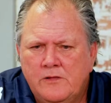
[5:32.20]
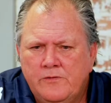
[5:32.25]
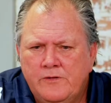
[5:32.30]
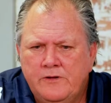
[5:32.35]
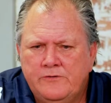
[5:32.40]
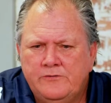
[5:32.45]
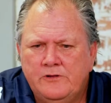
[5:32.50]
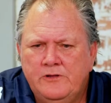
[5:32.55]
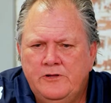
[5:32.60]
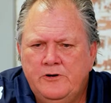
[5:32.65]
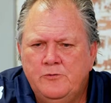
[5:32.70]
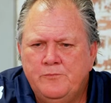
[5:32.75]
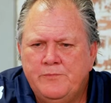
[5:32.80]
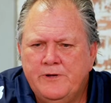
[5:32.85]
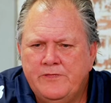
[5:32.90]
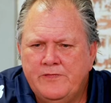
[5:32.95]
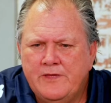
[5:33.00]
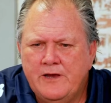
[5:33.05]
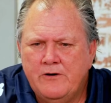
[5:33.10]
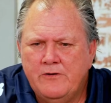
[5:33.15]
there's a little
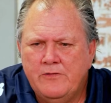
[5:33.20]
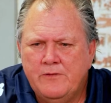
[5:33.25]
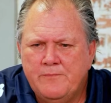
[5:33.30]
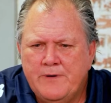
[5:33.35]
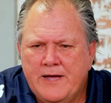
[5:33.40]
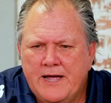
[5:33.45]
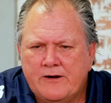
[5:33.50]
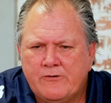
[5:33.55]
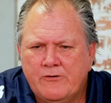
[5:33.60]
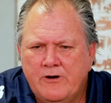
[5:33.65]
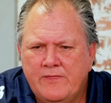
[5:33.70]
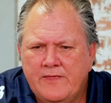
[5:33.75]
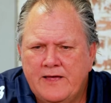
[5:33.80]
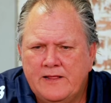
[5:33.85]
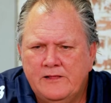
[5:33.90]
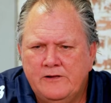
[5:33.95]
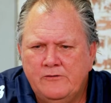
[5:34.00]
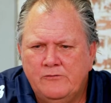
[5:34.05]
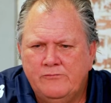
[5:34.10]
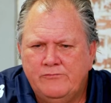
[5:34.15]
bit there in the background,
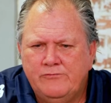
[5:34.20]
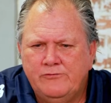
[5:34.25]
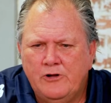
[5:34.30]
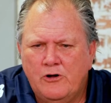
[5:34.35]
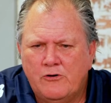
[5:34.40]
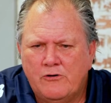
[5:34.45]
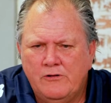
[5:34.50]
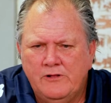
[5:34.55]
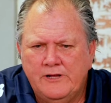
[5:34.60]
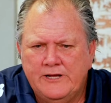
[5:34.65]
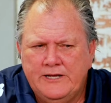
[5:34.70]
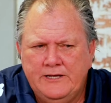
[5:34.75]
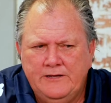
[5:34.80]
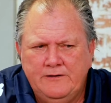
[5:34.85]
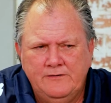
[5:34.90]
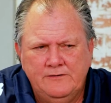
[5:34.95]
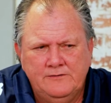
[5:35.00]
that little florally.